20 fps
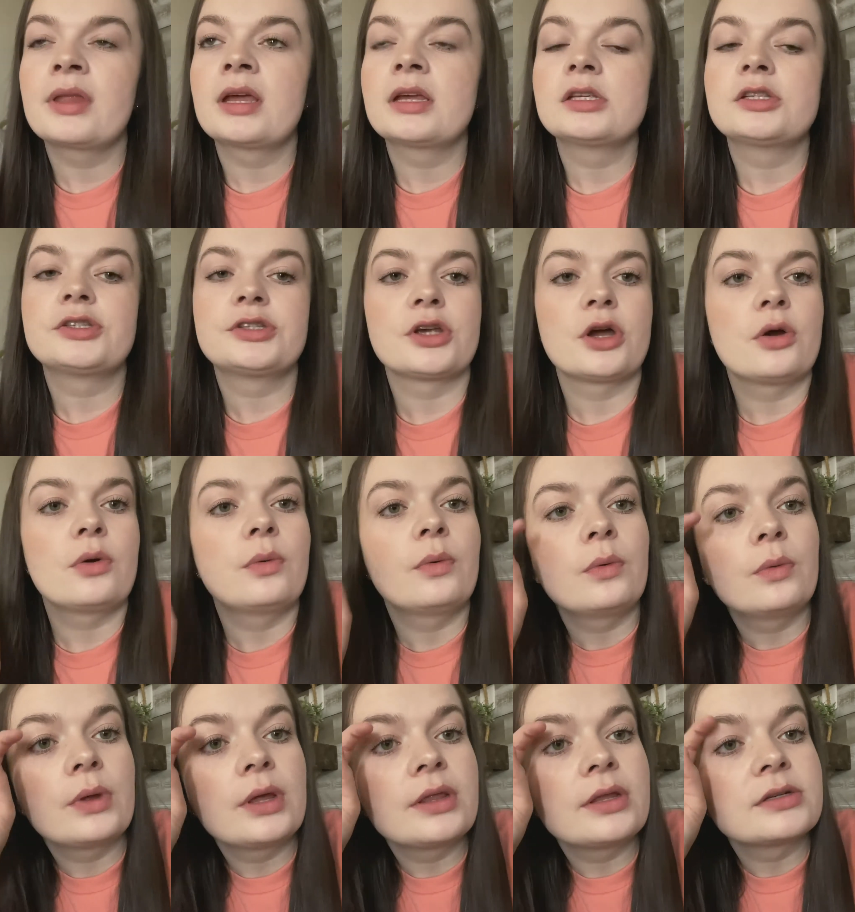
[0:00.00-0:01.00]

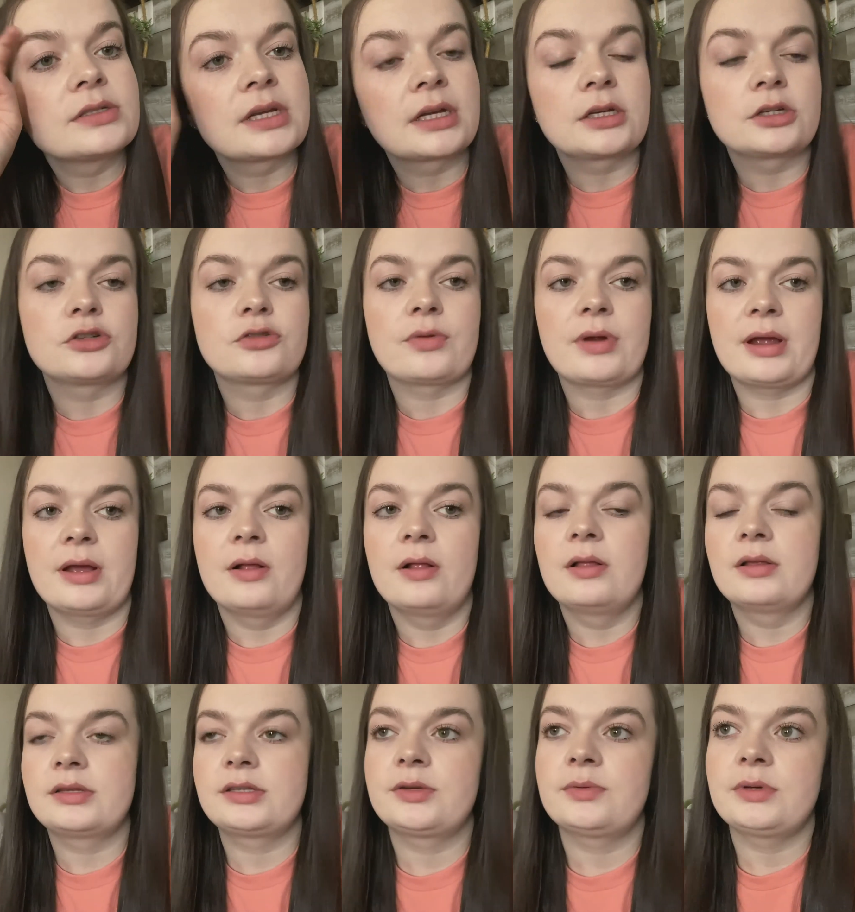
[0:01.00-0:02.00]
so and there's like a
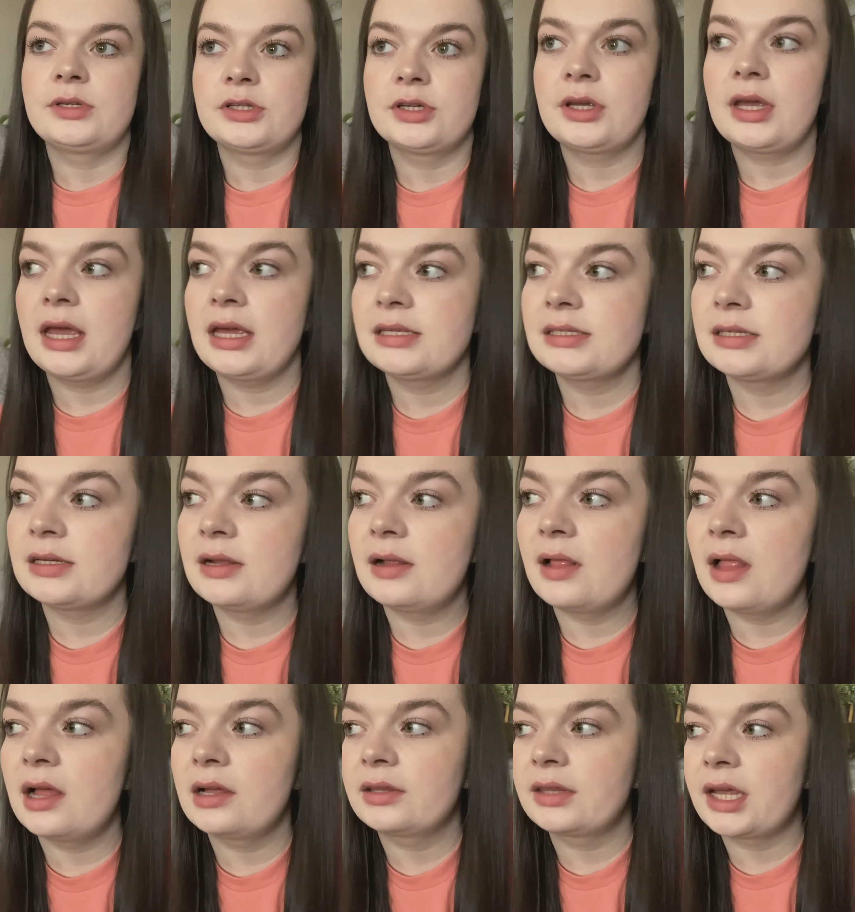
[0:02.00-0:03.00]
trail so we took Kayson
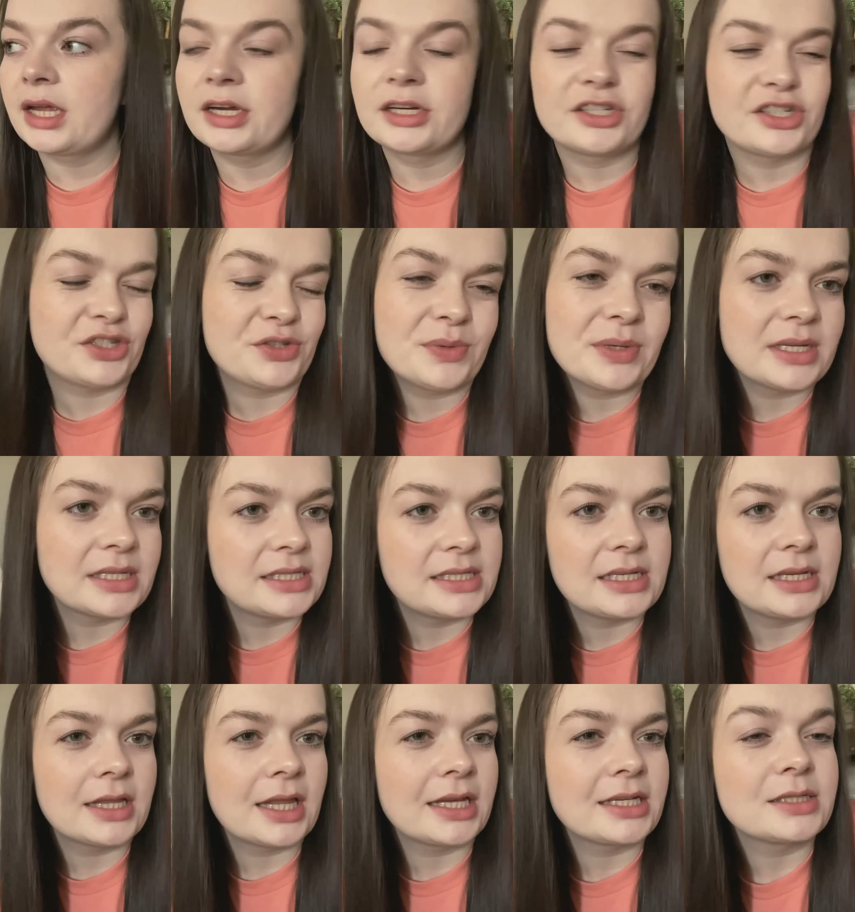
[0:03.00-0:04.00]
along there just so we could
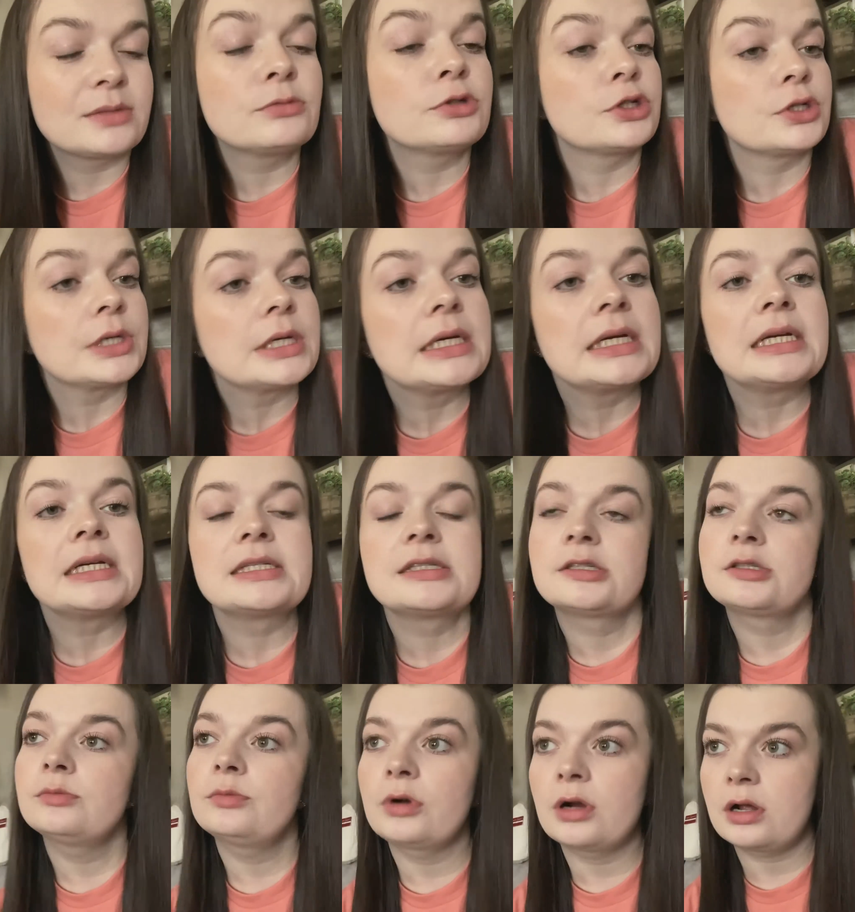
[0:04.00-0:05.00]
see like some trees
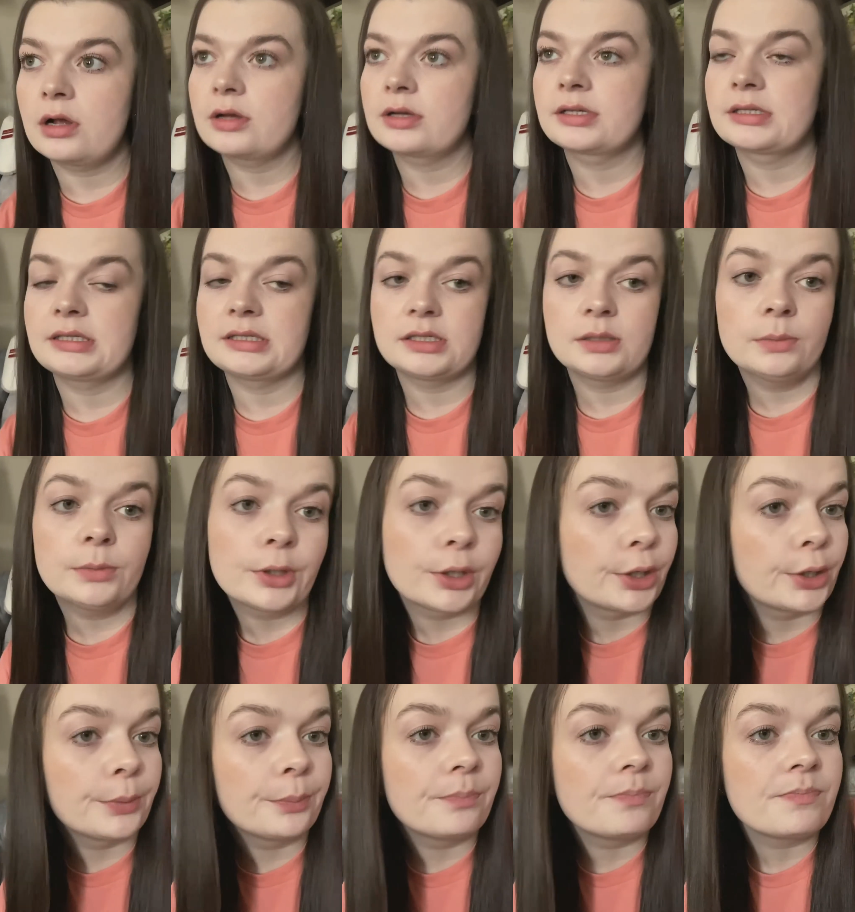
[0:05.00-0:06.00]
and some rocks and some
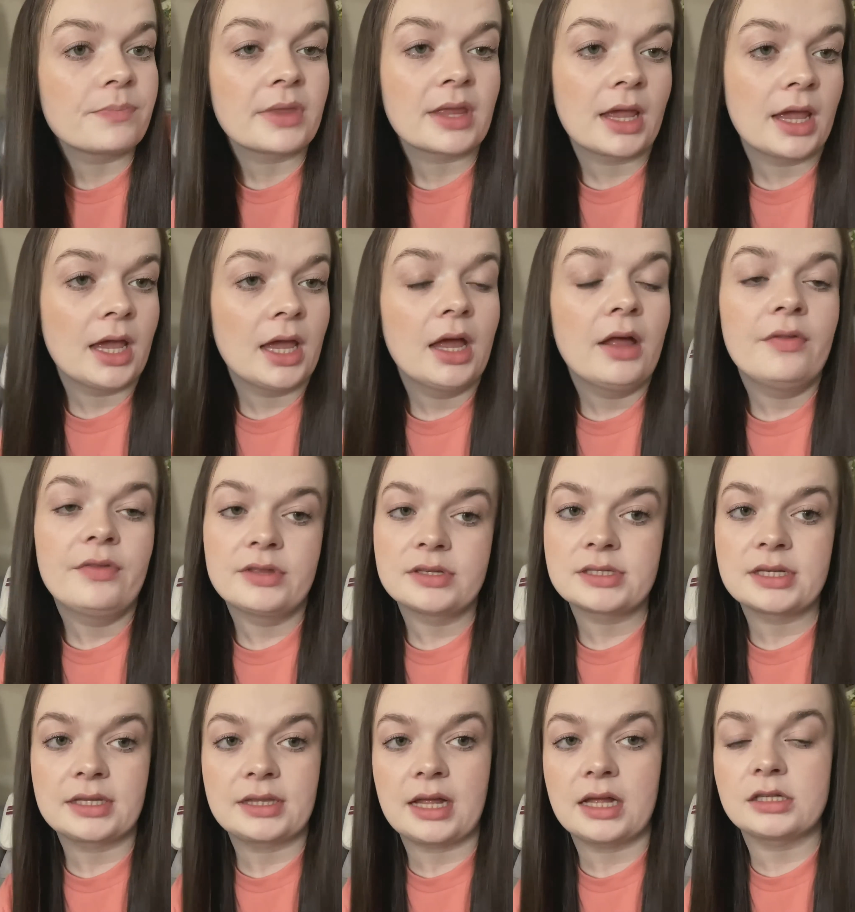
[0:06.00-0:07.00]
dirt
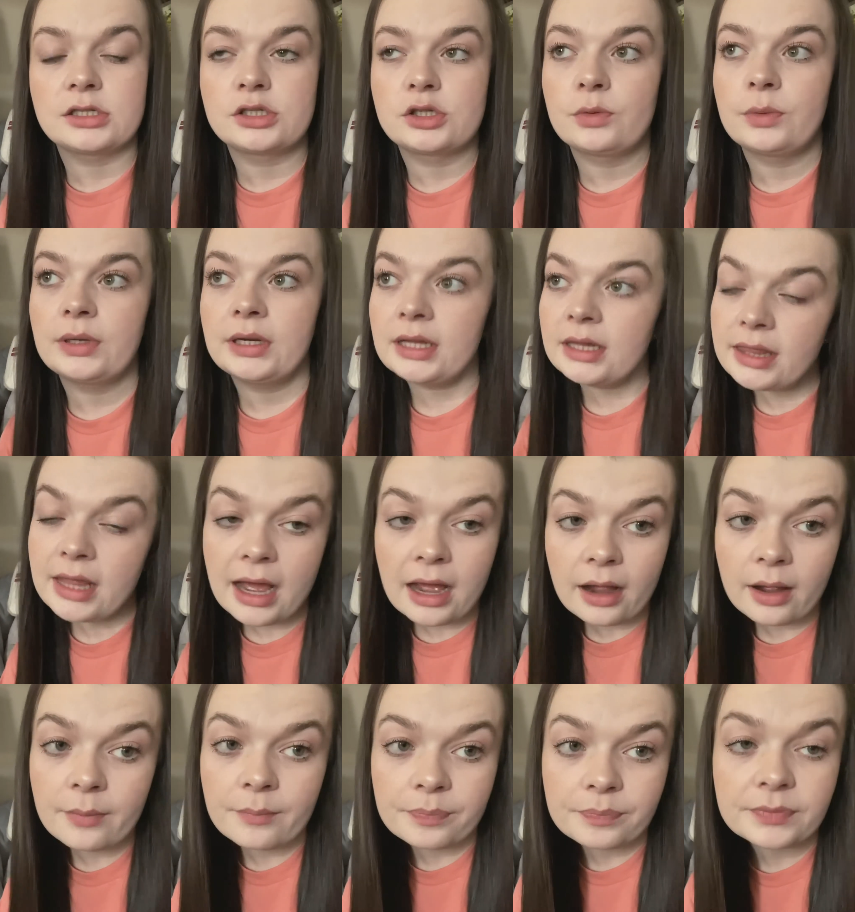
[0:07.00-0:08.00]
things like that so we did
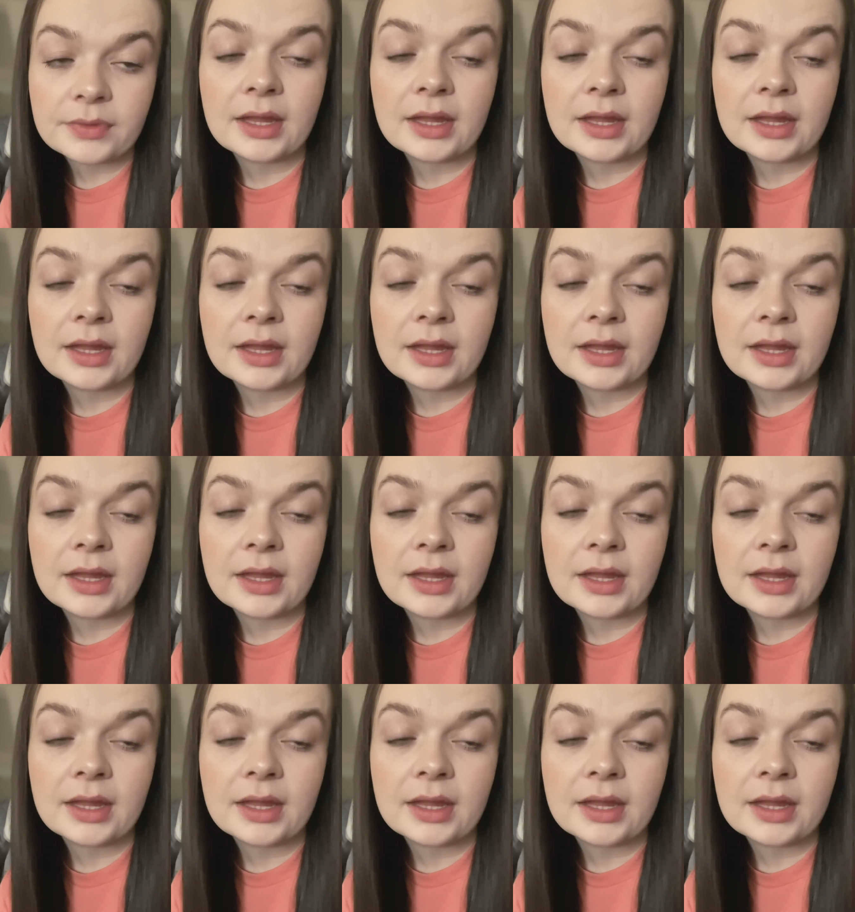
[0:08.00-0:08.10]
that